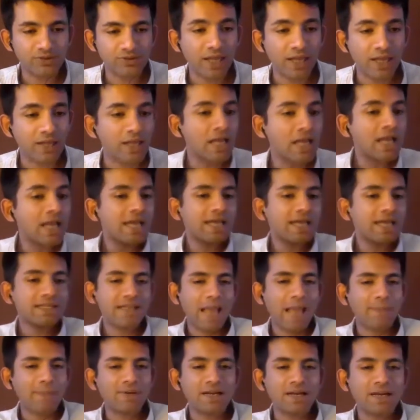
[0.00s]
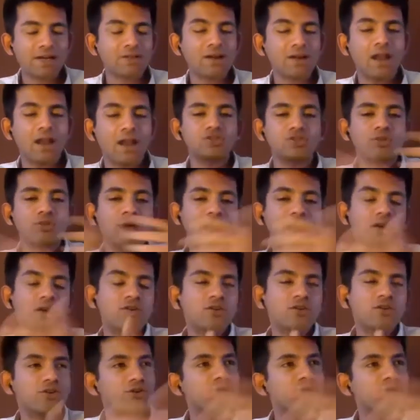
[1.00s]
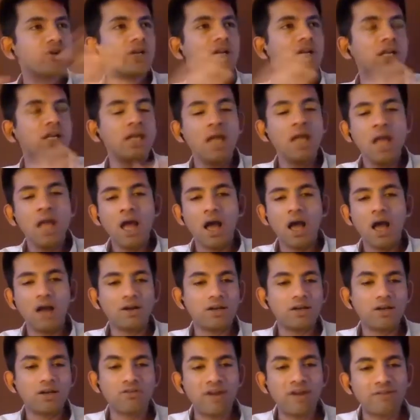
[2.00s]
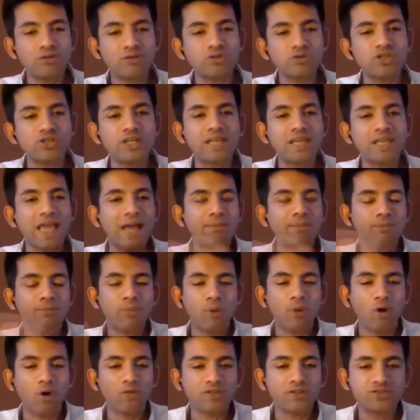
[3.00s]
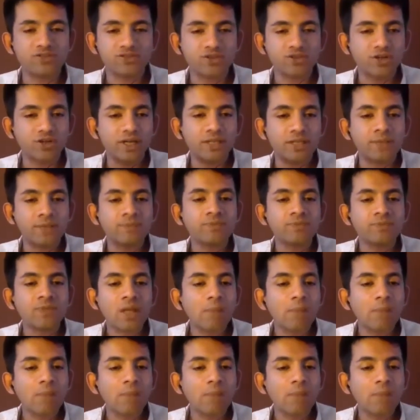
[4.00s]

saying, it can happen in a classroom, under a tree, under a refugee camp, on the street.